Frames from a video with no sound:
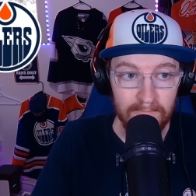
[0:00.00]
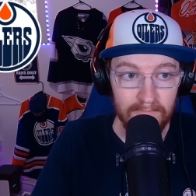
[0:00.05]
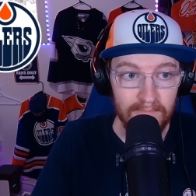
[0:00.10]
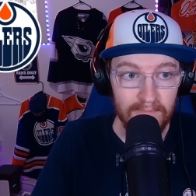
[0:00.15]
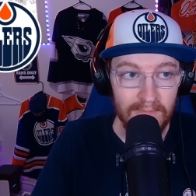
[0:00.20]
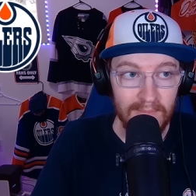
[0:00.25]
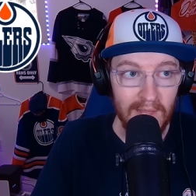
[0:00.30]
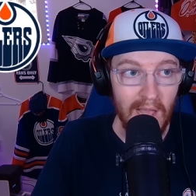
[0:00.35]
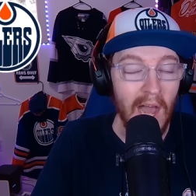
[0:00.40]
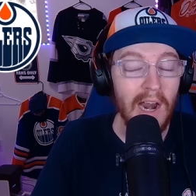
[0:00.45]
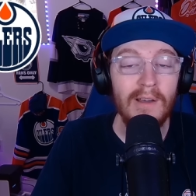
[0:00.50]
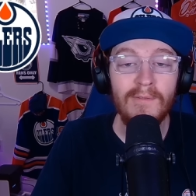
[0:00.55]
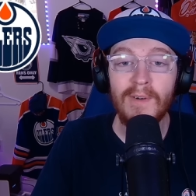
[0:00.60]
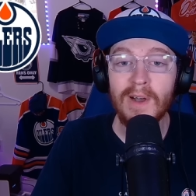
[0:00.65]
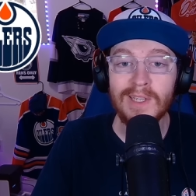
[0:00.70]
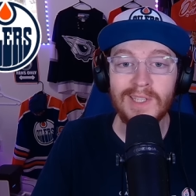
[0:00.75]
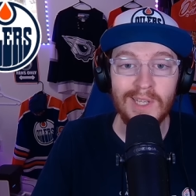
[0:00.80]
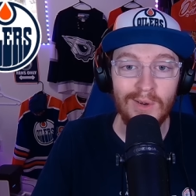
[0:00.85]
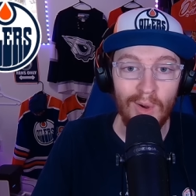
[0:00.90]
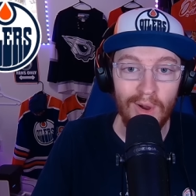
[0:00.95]
None of
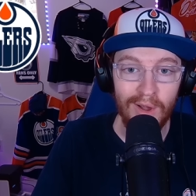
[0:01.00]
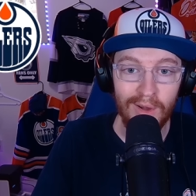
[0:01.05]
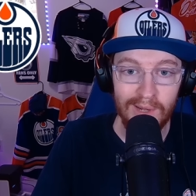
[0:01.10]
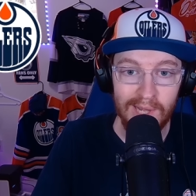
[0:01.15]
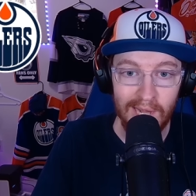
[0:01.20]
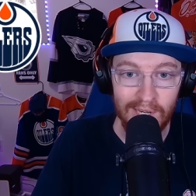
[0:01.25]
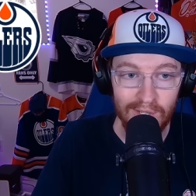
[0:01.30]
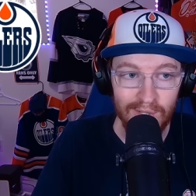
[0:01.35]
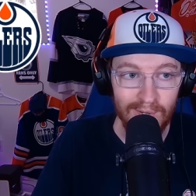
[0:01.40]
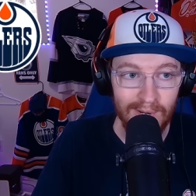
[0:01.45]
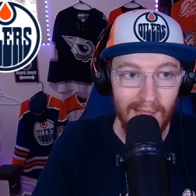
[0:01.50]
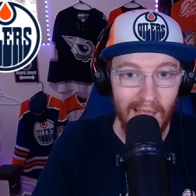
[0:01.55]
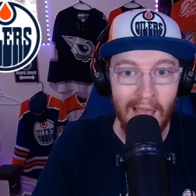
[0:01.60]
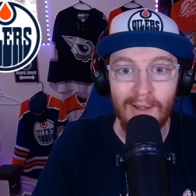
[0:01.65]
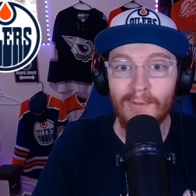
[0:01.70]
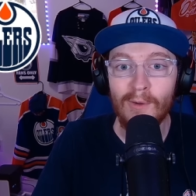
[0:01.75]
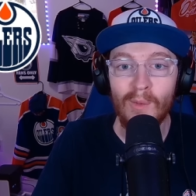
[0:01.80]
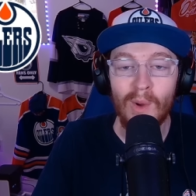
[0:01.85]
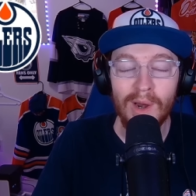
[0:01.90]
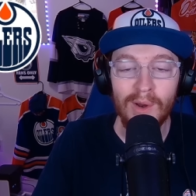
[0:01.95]
us in oil country
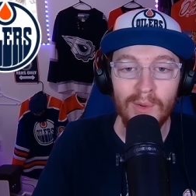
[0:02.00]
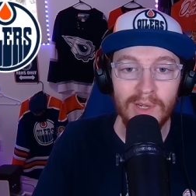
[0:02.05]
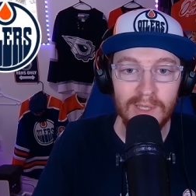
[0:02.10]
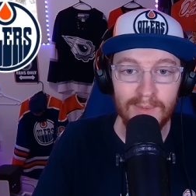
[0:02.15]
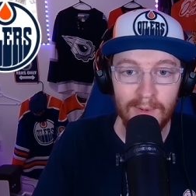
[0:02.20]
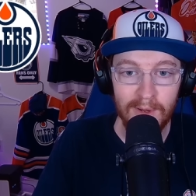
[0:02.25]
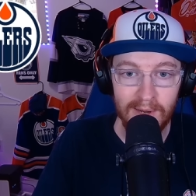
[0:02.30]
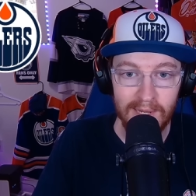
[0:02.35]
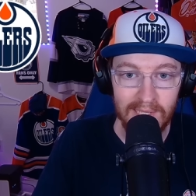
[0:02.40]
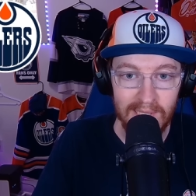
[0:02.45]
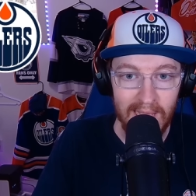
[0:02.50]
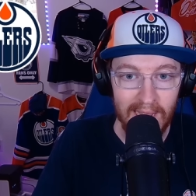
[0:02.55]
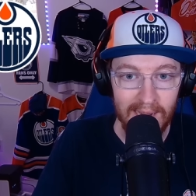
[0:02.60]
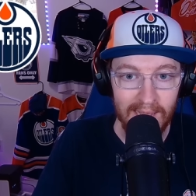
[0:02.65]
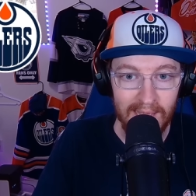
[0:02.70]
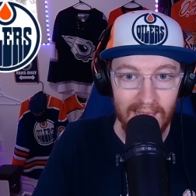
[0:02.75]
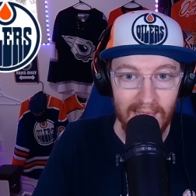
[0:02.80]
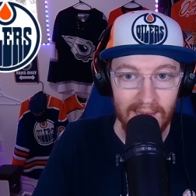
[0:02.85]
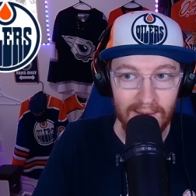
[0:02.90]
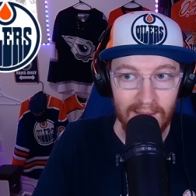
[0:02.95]
ever want to experience that
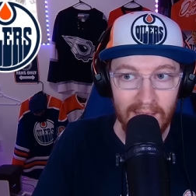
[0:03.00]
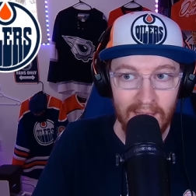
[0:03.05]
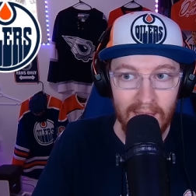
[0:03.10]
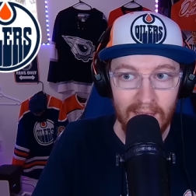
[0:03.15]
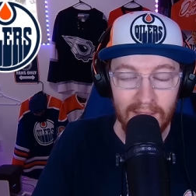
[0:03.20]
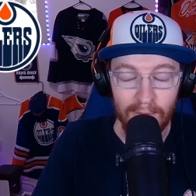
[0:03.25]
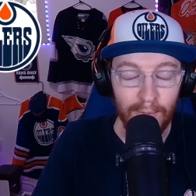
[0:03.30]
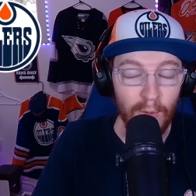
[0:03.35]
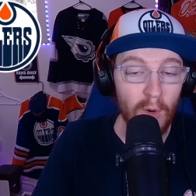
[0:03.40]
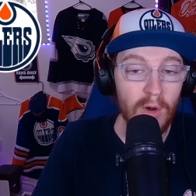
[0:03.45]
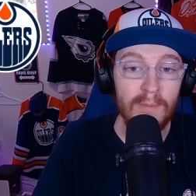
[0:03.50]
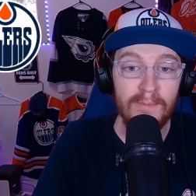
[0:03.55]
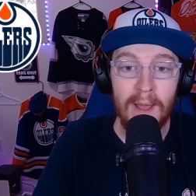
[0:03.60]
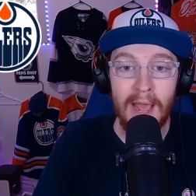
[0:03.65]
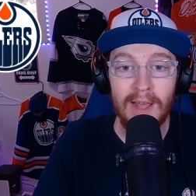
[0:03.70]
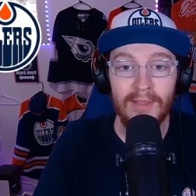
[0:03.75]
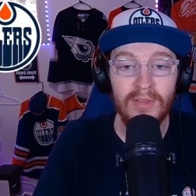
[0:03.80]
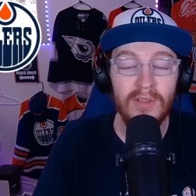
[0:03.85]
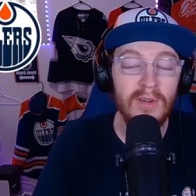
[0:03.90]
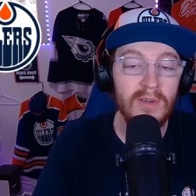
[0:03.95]
again. The Florida
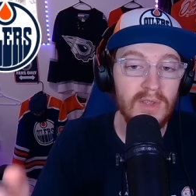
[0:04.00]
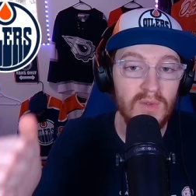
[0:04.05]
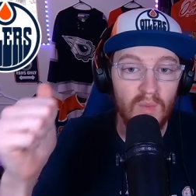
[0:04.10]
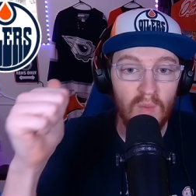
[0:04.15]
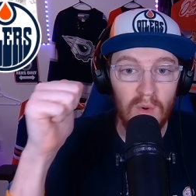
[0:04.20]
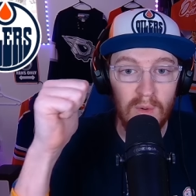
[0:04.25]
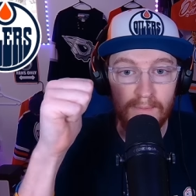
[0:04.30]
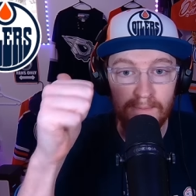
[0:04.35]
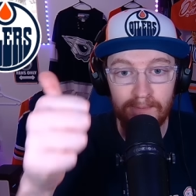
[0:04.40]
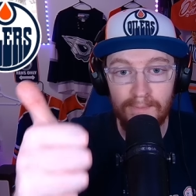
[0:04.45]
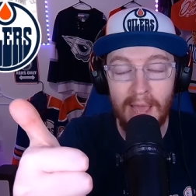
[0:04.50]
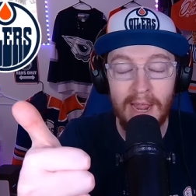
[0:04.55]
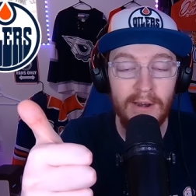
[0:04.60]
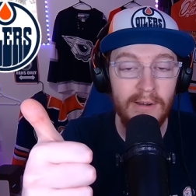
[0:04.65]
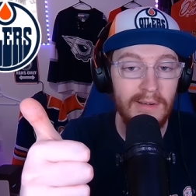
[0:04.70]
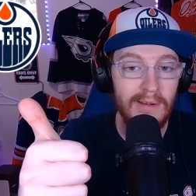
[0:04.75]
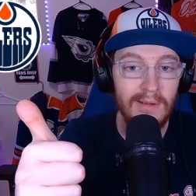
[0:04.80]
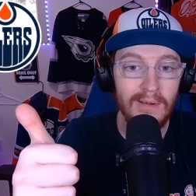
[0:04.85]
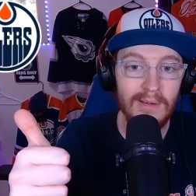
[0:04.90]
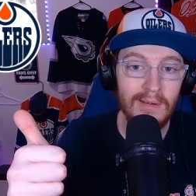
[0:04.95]
Panthers were
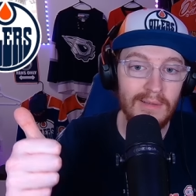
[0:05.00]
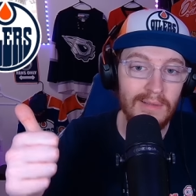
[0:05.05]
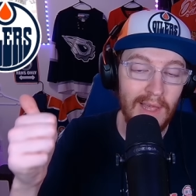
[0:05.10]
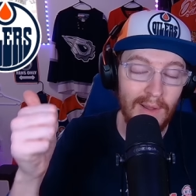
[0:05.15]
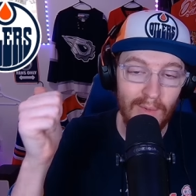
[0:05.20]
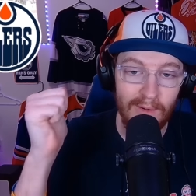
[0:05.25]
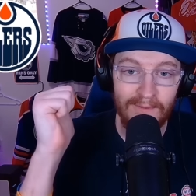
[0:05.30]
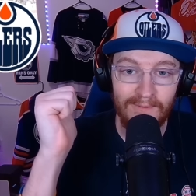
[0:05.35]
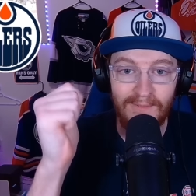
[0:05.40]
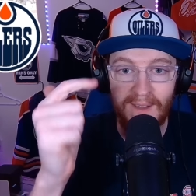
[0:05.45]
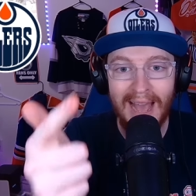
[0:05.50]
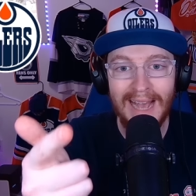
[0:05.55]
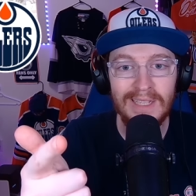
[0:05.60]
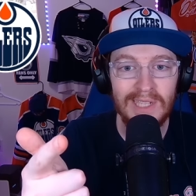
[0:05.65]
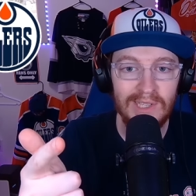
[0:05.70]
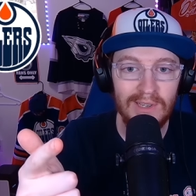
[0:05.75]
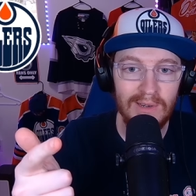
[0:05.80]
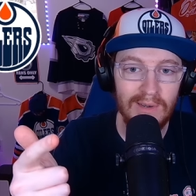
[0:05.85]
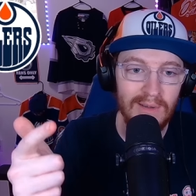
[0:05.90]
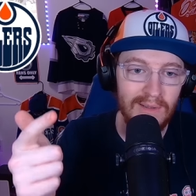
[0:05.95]
better. They were
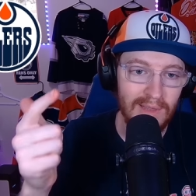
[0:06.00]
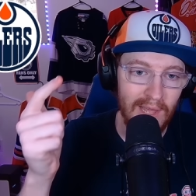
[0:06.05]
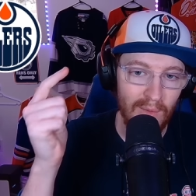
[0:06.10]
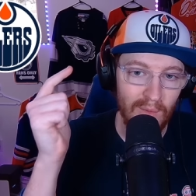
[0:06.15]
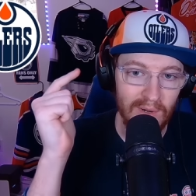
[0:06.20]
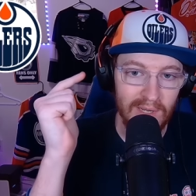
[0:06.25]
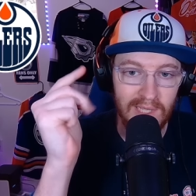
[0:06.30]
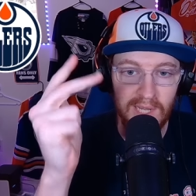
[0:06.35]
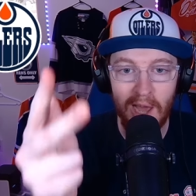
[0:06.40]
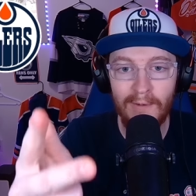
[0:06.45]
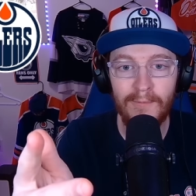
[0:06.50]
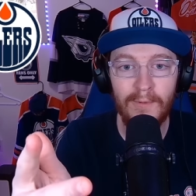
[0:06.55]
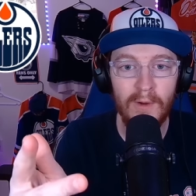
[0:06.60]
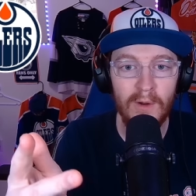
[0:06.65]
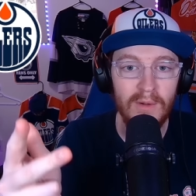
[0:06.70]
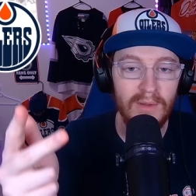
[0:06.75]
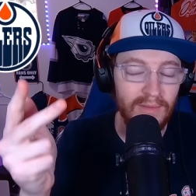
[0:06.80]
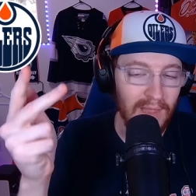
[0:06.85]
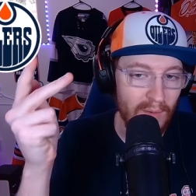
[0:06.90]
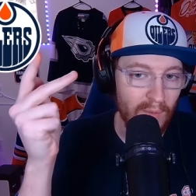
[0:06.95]
faster. They were
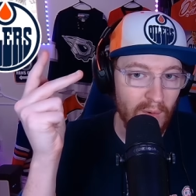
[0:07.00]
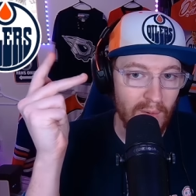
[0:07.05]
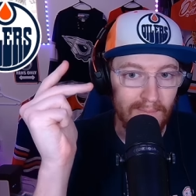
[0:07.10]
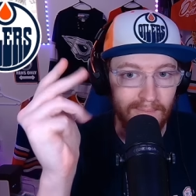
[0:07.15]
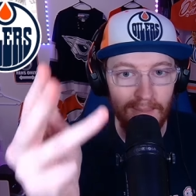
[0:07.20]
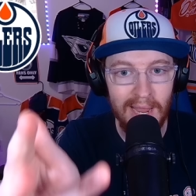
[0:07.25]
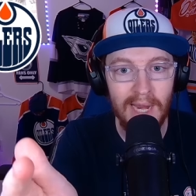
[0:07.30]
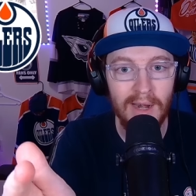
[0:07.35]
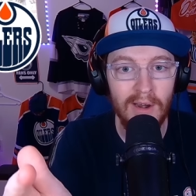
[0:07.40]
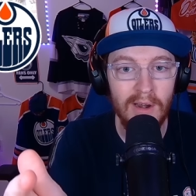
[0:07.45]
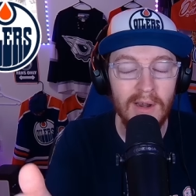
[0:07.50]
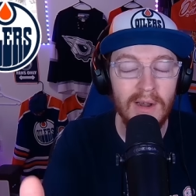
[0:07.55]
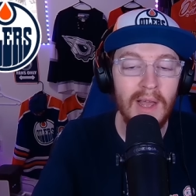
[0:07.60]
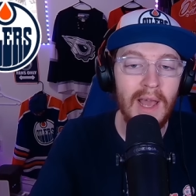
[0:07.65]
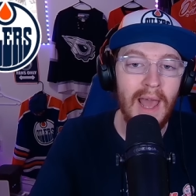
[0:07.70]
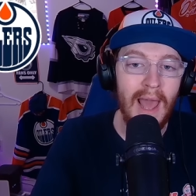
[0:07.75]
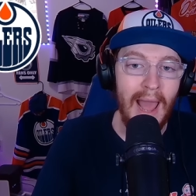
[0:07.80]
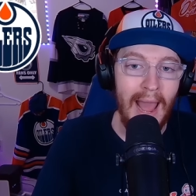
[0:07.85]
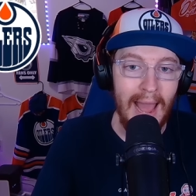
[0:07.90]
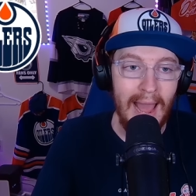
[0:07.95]
tougher. They were meaner.
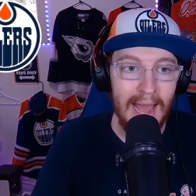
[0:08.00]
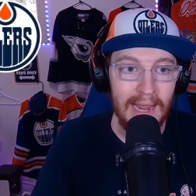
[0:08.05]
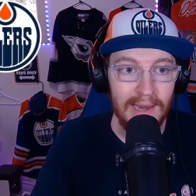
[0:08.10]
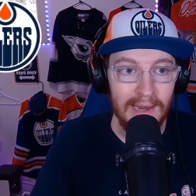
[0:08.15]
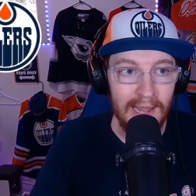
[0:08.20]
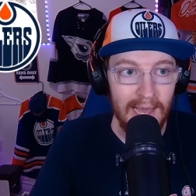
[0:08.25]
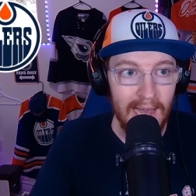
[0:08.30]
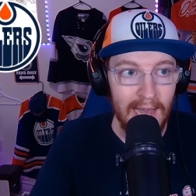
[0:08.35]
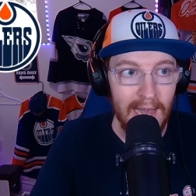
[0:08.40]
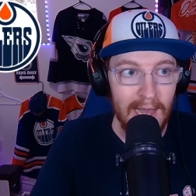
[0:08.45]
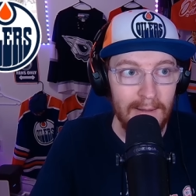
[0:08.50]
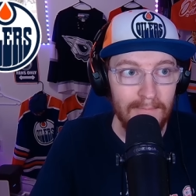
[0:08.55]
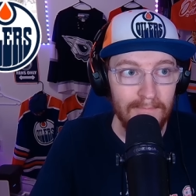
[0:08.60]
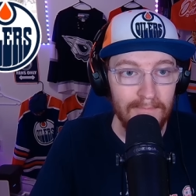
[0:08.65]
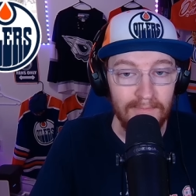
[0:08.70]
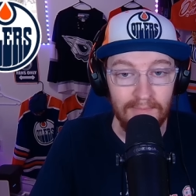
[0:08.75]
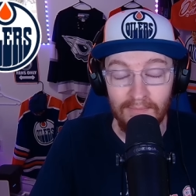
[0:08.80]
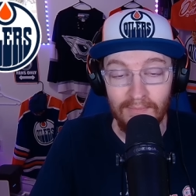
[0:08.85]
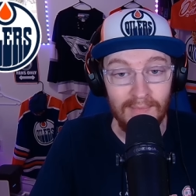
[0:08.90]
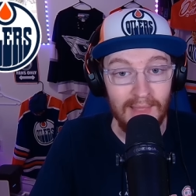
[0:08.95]

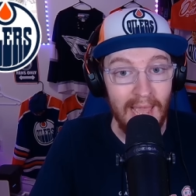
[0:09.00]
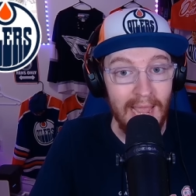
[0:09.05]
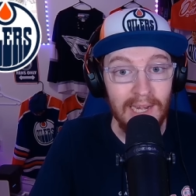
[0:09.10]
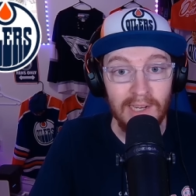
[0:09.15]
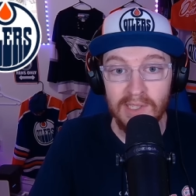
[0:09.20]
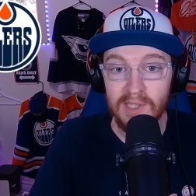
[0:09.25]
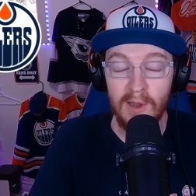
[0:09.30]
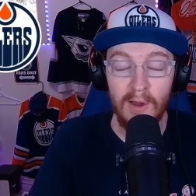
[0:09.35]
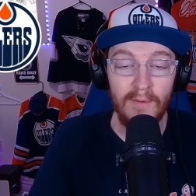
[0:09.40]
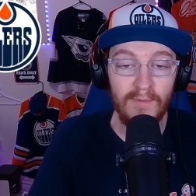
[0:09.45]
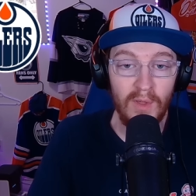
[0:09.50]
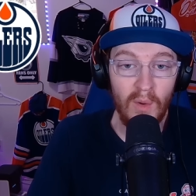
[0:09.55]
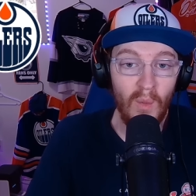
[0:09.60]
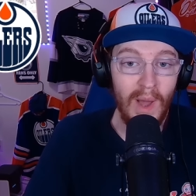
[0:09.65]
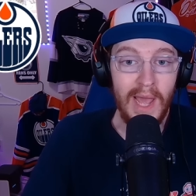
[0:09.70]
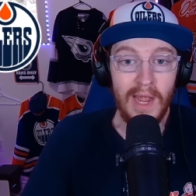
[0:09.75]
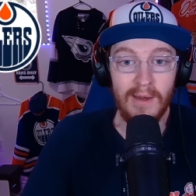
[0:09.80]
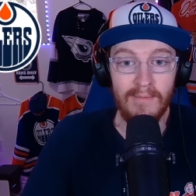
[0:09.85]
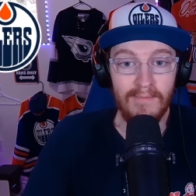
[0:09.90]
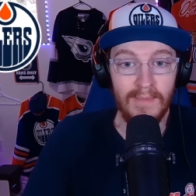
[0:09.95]
And they deserve the
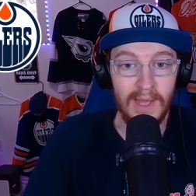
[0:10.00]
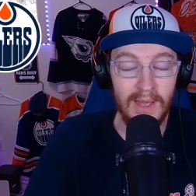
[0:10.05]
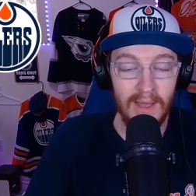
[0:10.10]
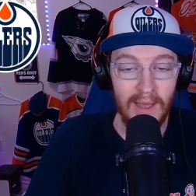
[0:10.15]
win.